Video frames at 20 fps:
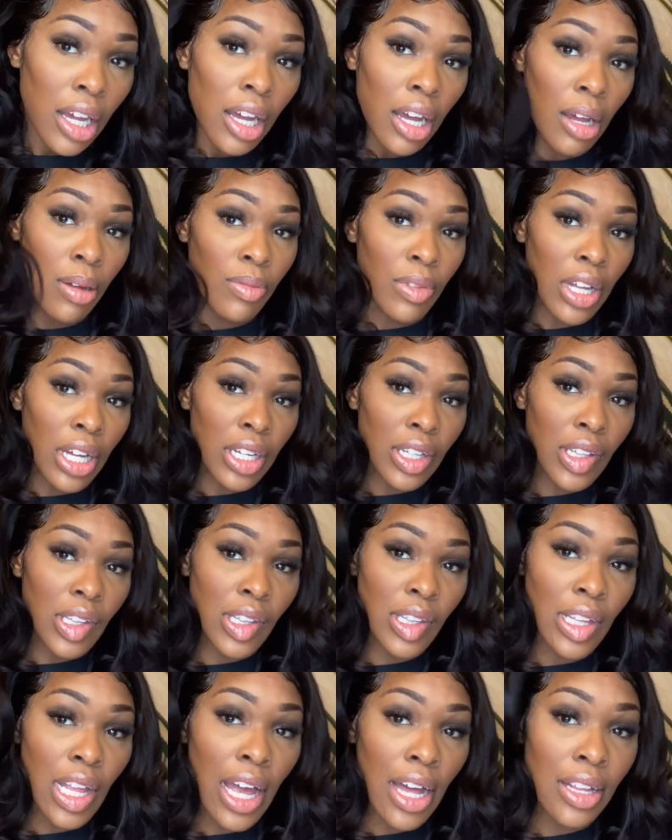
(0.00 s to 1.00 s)
I'm not a
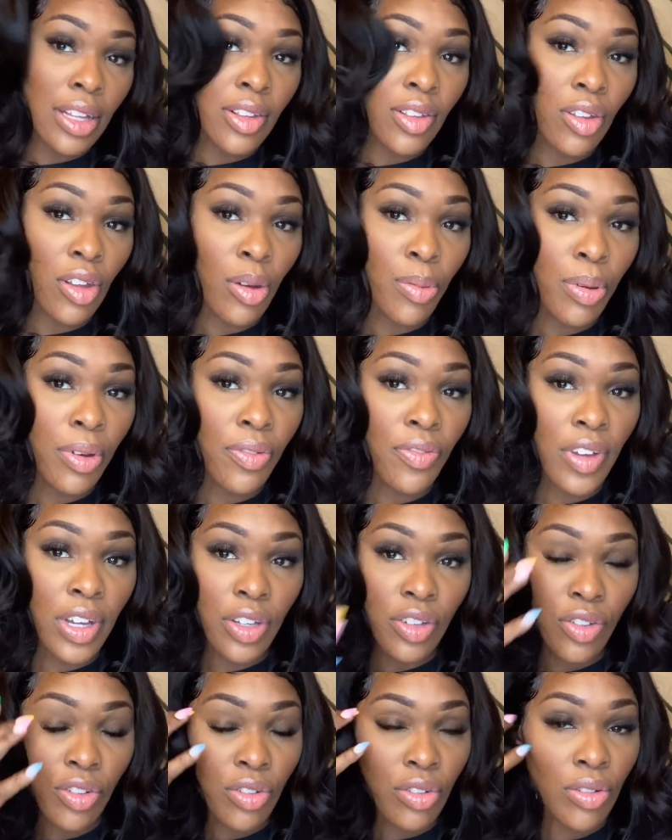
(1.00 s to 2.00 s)
stylist or a
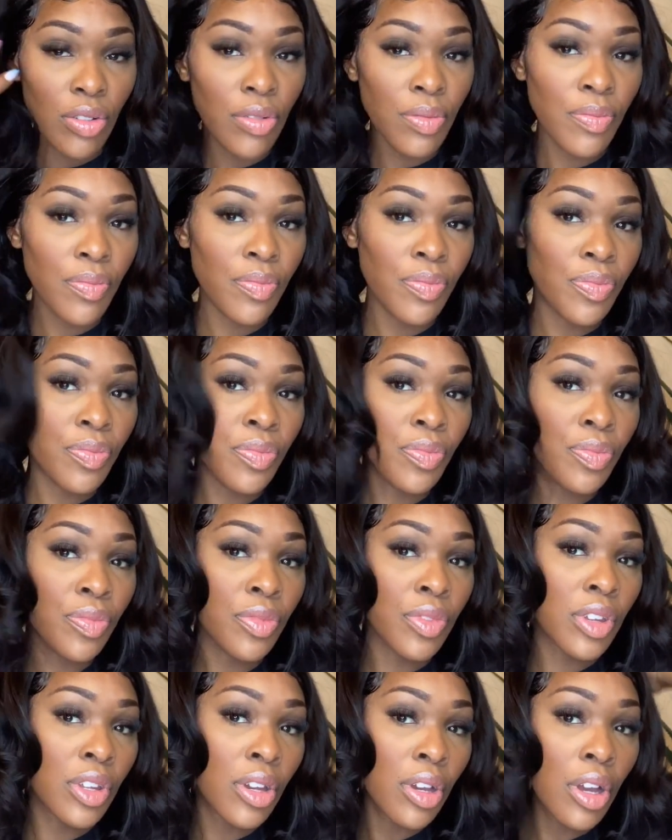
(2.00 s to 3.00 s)
professional,
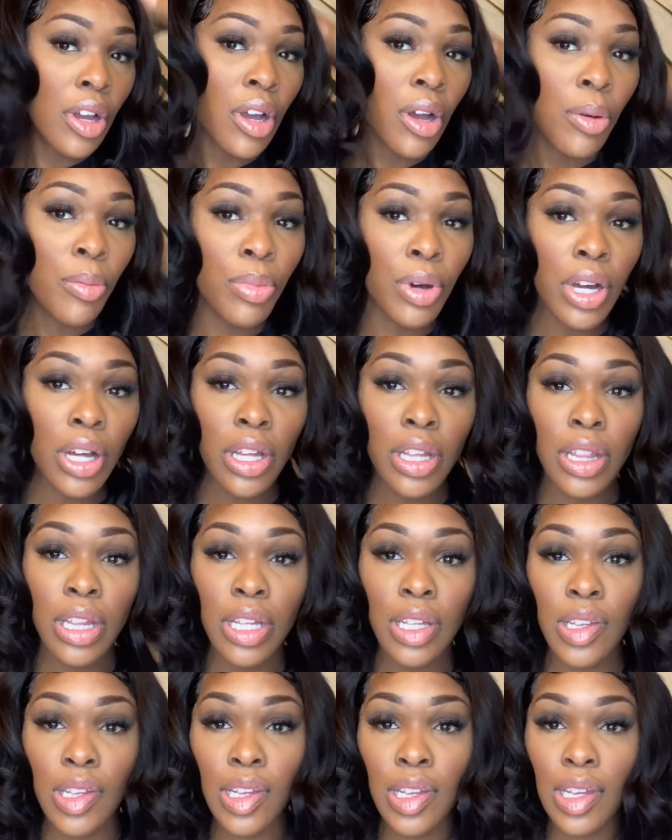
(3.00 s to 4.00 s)
but
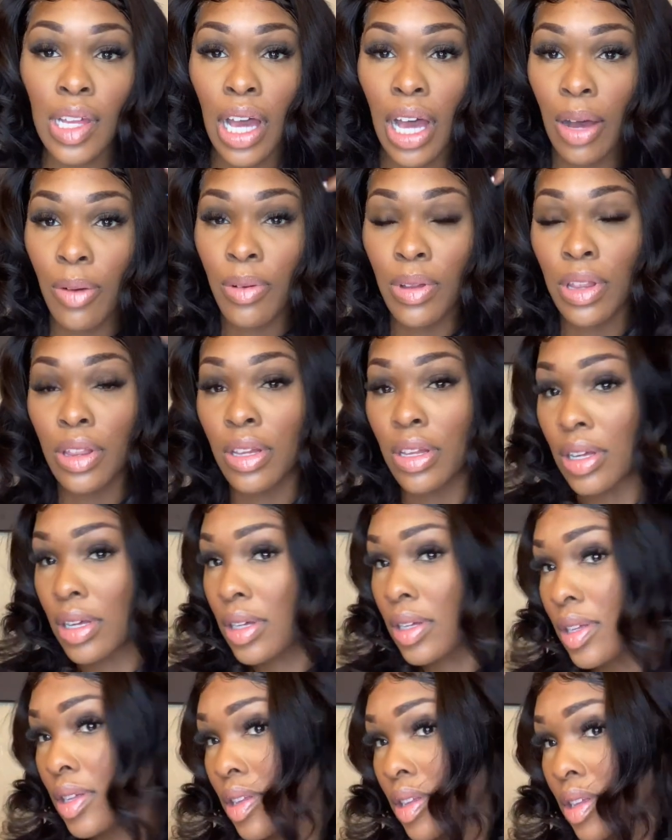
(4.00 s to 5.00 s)
this is how it looks.